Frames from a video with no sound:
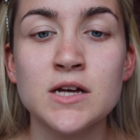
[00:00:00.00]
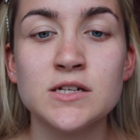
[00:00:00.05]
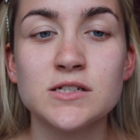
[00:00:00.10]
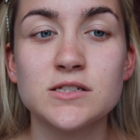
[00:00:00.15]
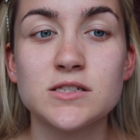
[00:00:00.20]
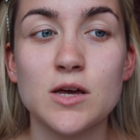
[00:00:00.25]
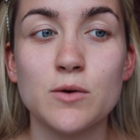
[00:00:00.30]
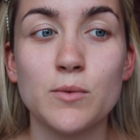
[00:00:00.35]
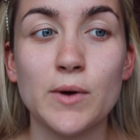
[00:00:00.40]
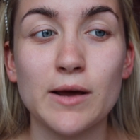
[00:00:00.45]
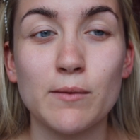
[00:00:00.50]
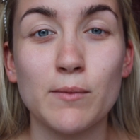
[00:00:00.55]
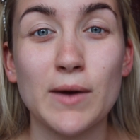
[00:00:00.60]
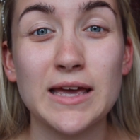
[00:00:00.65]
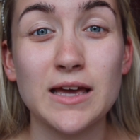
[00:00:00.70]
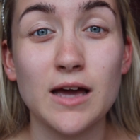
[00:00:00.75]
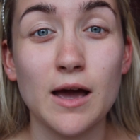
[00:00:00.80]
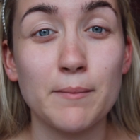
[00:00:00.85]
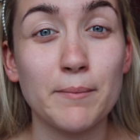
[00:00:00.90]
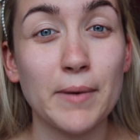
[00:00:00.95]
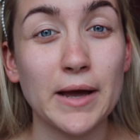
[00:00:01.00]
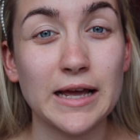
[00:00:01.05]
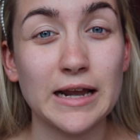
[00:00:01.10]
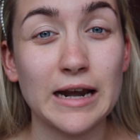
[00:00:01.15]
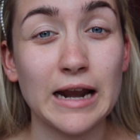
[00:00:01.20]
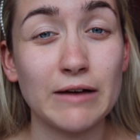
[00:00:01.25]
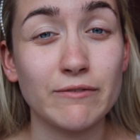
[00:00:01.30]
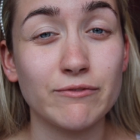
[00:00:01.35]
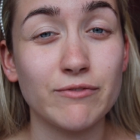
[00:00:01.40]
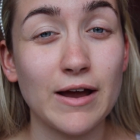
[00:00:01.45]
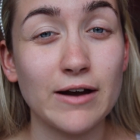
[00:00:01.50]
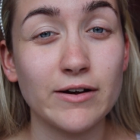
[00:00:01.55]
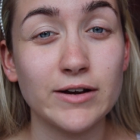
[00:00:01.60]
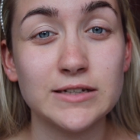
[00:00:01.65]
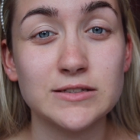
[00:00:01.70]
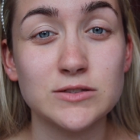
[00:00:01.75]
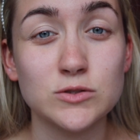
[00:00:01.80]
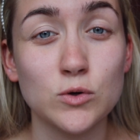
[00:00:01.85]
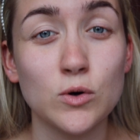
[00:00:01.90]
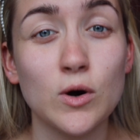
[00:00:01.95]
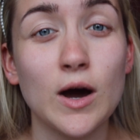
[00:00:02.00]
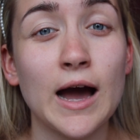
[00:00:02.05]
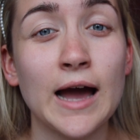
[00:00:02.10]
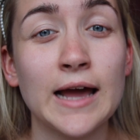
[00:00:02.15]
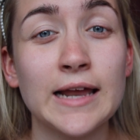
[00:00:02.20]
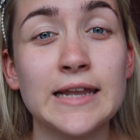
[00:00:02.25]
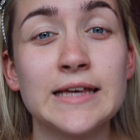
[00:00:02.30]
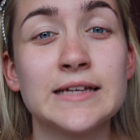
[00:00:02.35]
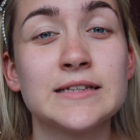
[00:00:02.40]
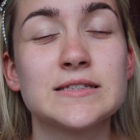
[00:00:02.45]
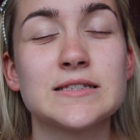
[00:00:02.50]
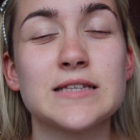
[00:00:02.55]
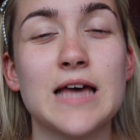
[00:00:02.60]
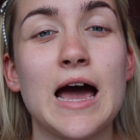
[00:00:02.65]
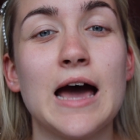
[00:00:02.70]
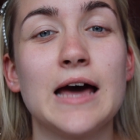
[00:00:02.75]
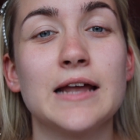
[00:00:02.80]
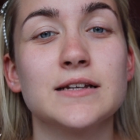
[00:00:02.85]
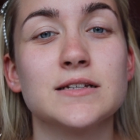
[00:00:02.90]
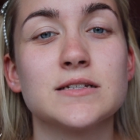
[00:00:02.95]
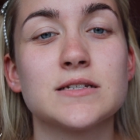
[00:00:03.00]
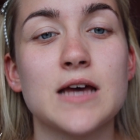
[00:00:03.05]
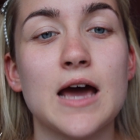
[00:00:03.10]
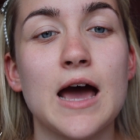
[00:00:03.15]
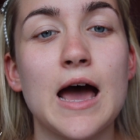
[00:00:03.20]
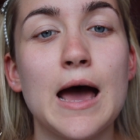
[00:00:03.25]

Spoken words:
so when I wake up I can have very sore eyelids, and